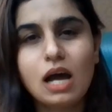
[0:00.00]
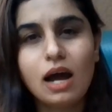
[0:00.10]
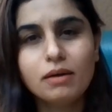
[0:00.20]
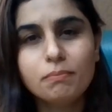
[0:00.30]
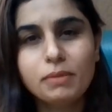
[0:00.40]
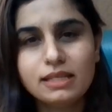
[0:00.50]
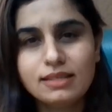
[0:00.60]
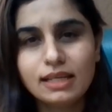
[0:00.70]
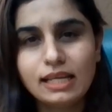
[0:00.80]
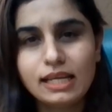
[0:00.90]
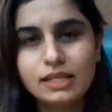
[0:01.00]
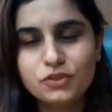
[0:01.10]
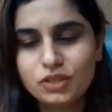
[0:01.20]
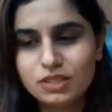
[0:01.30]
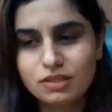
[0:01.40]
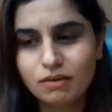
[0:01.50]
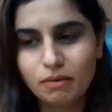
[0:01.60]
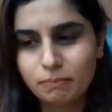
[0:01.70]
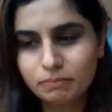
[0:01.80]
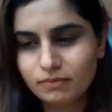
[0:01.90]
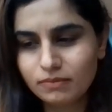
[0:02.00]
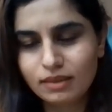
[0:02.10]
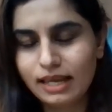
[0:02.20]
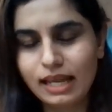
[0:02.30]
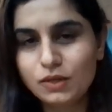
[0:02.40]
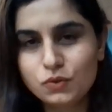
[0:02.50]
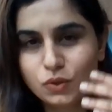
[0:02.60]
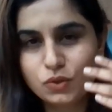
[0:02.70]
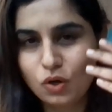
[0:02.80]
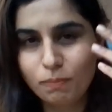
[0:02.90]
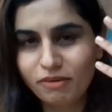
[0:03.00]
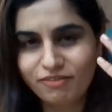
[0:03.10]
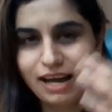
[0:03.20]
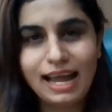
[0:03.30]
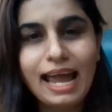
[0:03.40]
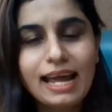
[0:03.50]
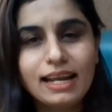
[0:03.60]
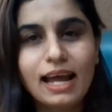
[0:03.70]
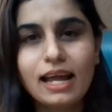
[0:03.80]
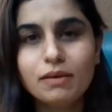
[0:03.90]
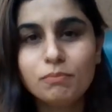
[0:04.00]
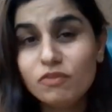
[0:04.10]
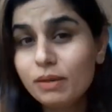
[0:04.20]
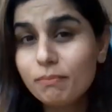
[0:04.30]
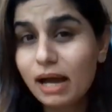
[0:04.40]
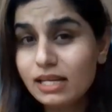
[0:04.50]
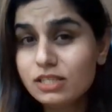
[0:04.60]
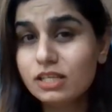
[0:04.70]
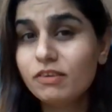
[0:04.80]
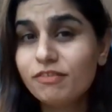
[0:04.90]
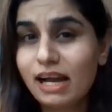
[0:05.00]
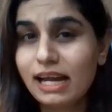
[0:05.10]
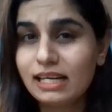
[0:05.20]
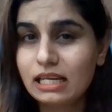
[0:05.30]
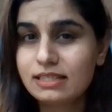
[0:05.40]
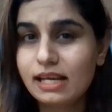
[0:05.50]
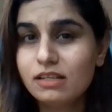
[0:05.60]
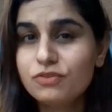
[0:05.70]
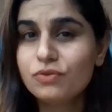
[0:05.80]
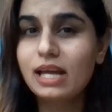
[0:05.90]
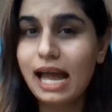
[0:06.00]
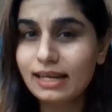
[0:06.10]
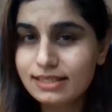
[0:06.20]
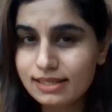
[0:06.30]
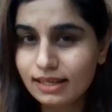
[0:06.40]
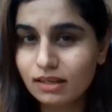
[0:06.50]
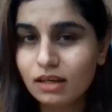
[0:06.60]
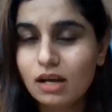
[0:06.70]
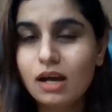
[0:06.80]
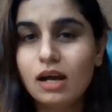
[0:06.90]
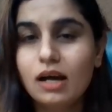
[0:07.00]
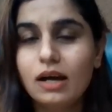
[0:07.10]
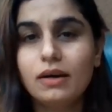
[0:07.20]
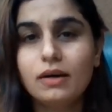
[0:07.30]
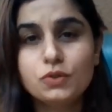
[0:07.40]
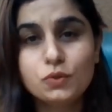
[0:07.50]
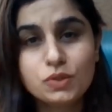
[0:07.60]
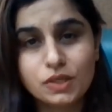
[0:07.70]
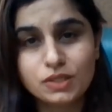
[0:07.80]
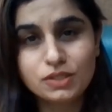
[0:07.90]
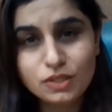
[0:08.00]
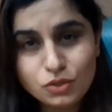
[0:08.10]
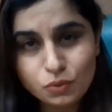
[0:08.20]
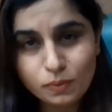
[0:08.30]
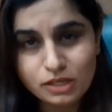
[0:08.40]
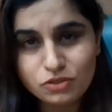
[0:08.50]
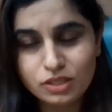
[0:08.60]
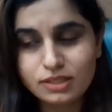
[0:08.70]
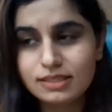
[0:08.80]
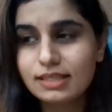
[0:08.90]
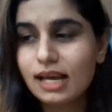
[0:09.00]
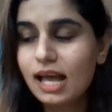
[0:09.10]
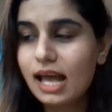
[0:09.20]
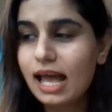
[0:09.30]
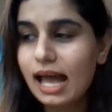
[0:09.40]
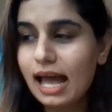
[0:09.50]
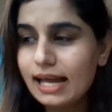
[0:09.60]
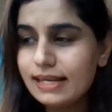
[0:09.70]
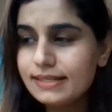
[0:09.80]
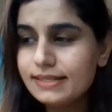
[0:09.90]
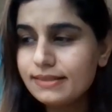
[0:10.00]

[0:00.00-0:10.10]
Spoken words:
are basically just getting to the top of our head, and we might even find ourselves reacting to certain situations. And